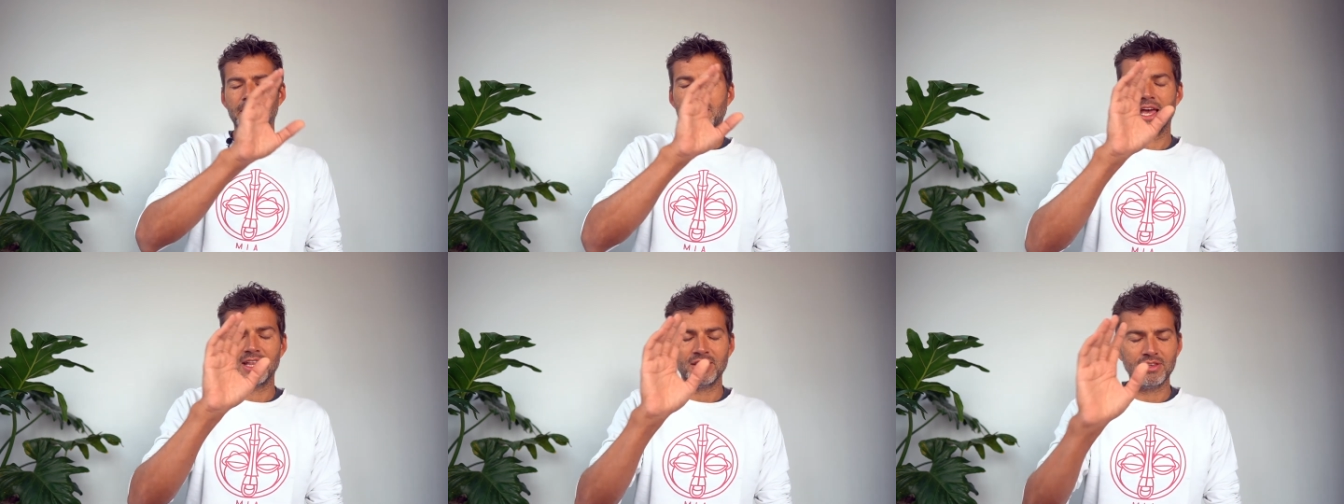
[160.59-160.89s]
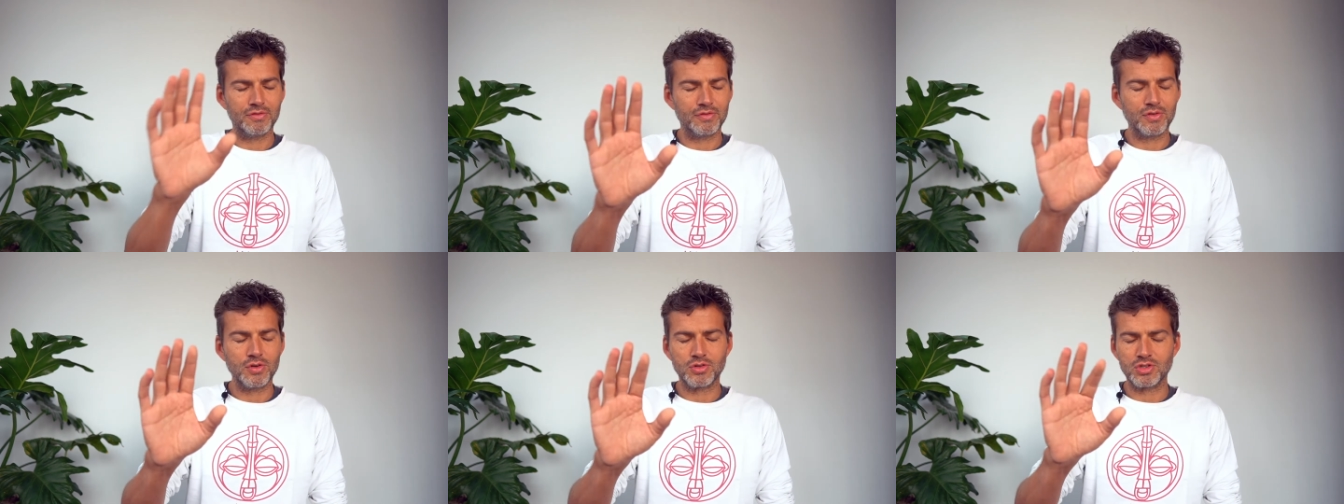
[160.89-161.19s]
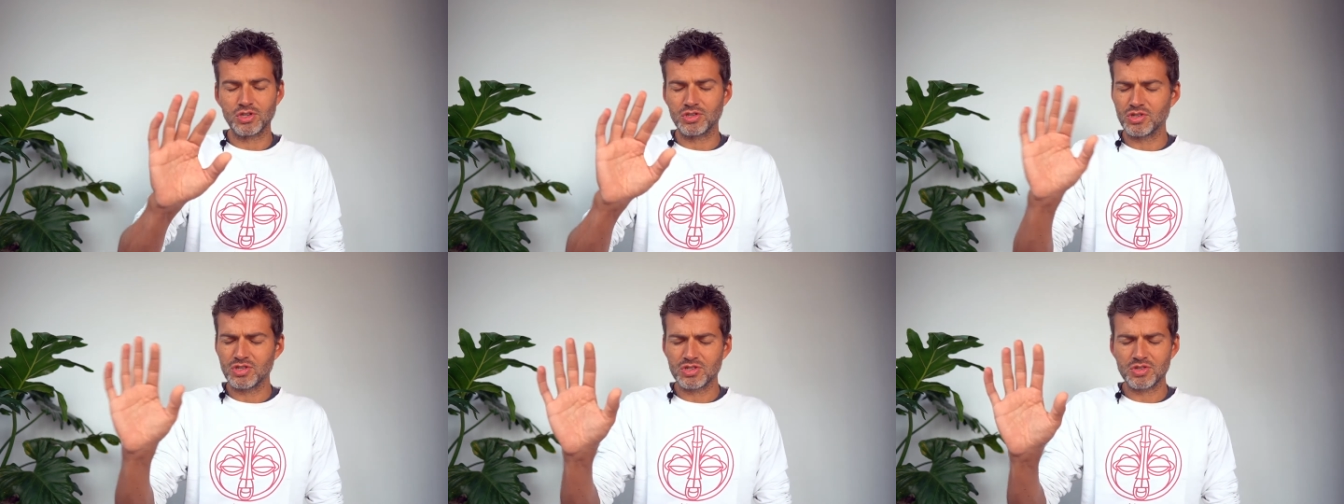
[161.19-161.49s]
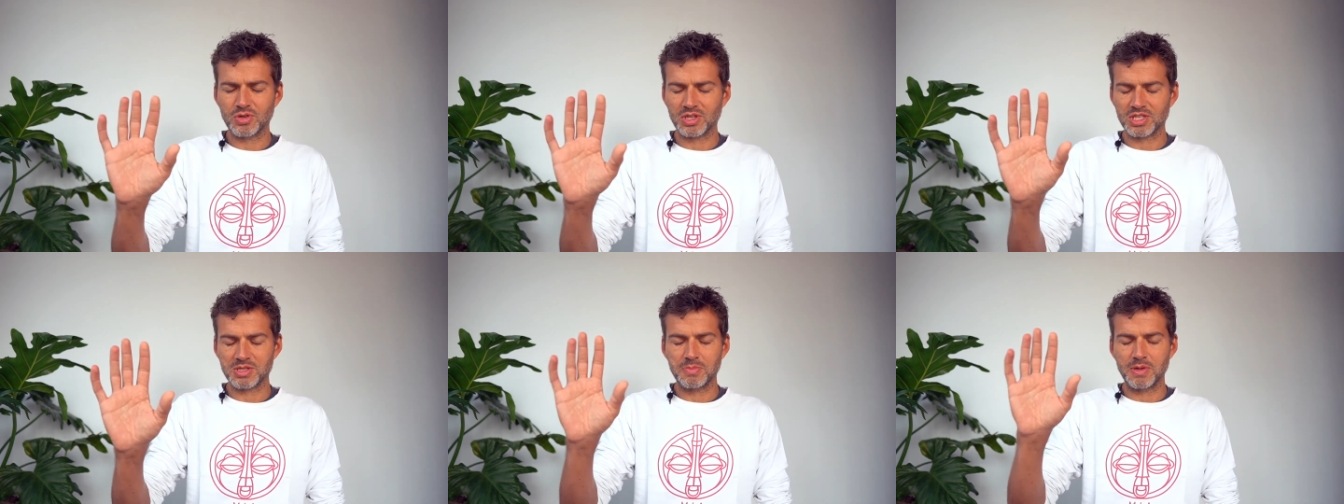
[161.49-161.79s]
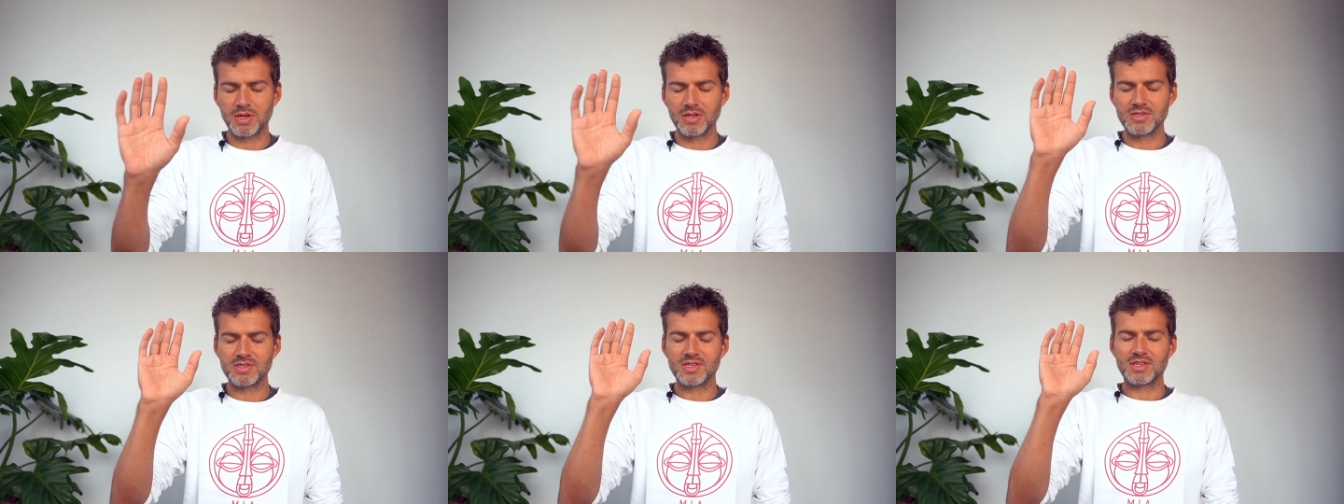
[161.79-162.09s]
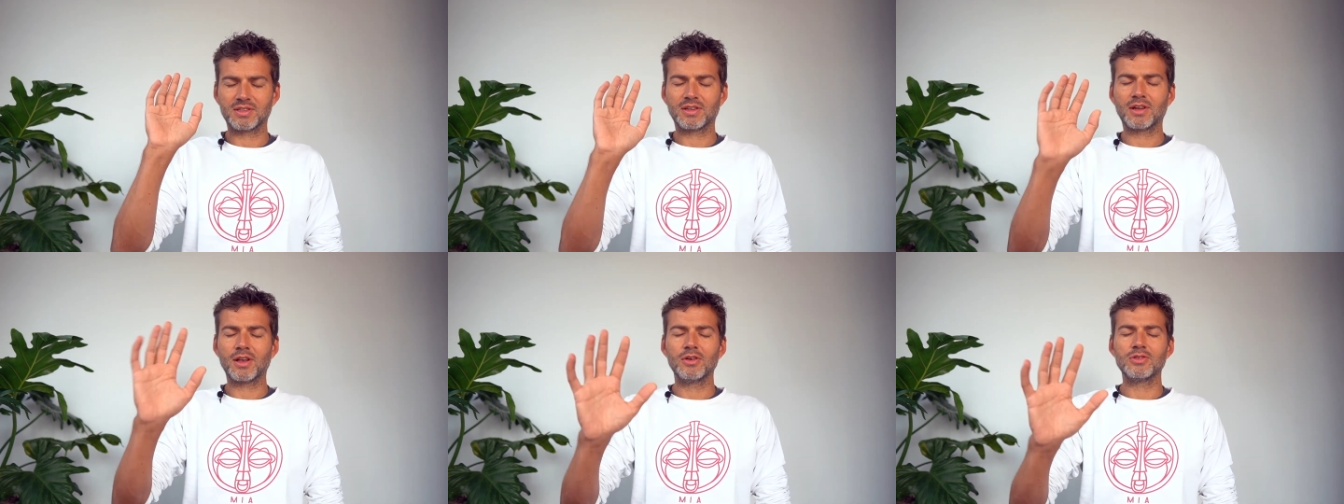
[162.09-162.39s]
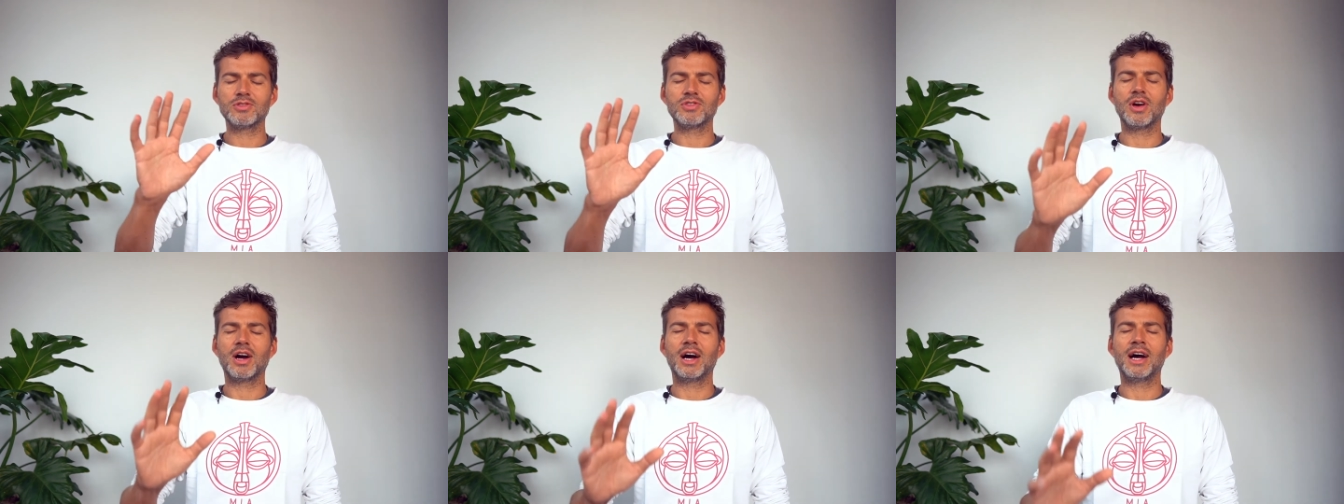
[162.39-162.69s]
and the future just to experience it.
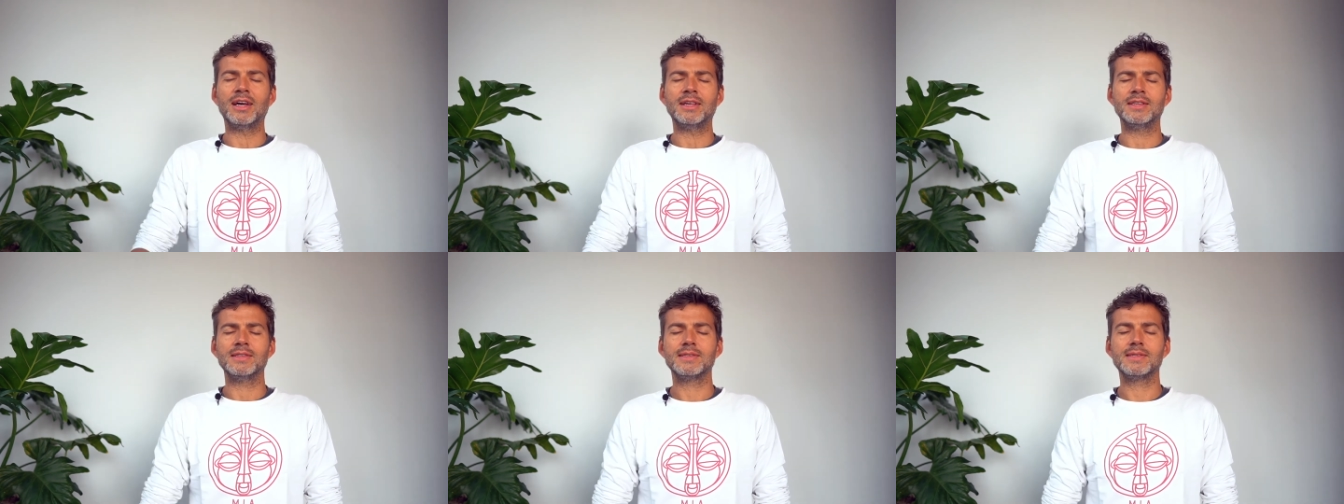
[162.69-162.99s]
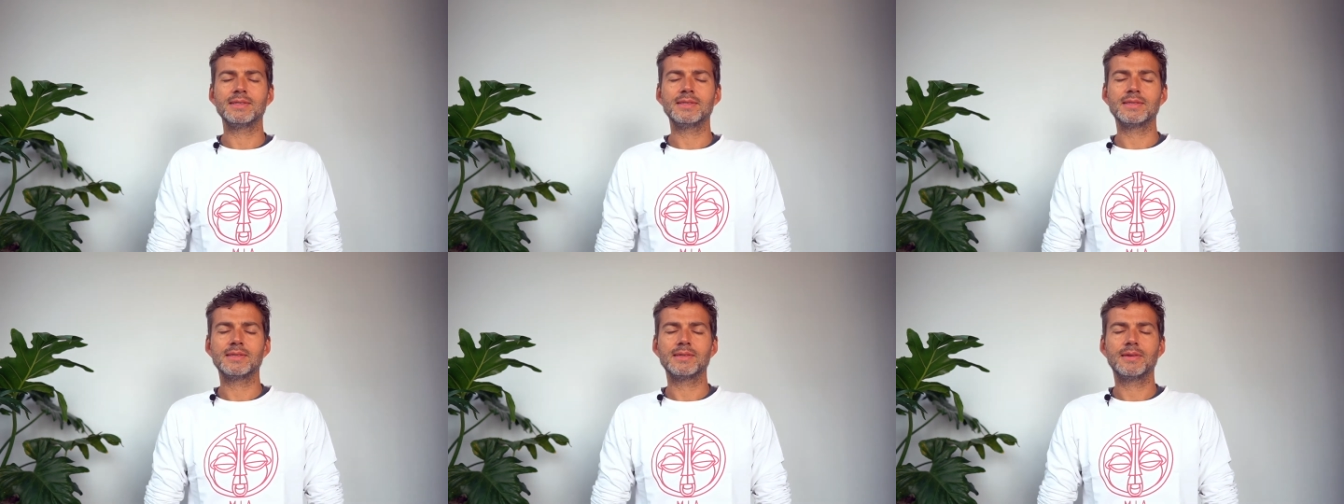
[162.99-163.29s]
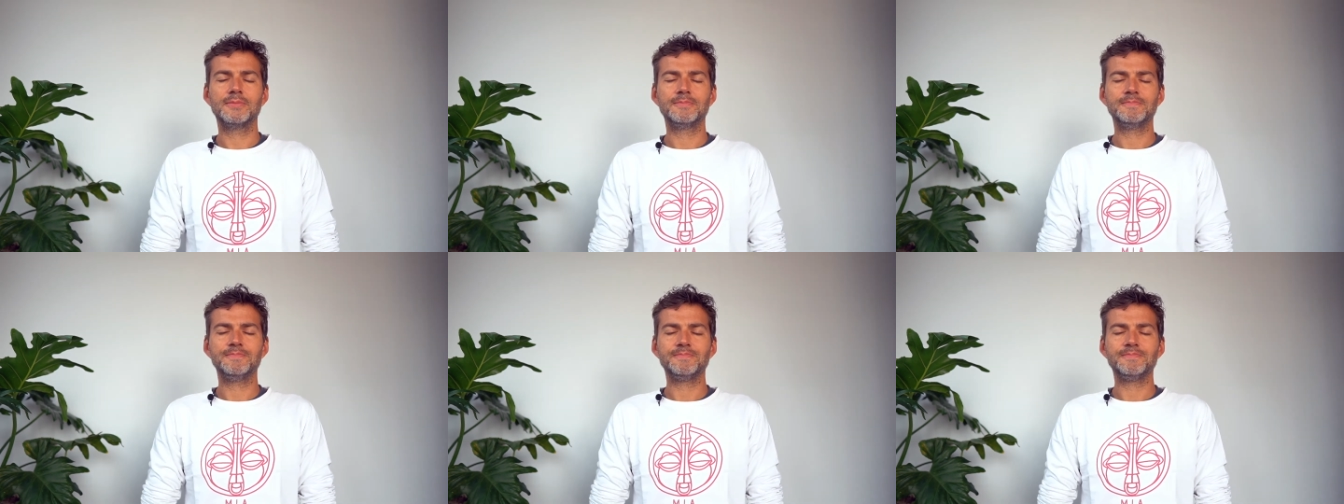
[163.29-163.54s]
Close your eyes.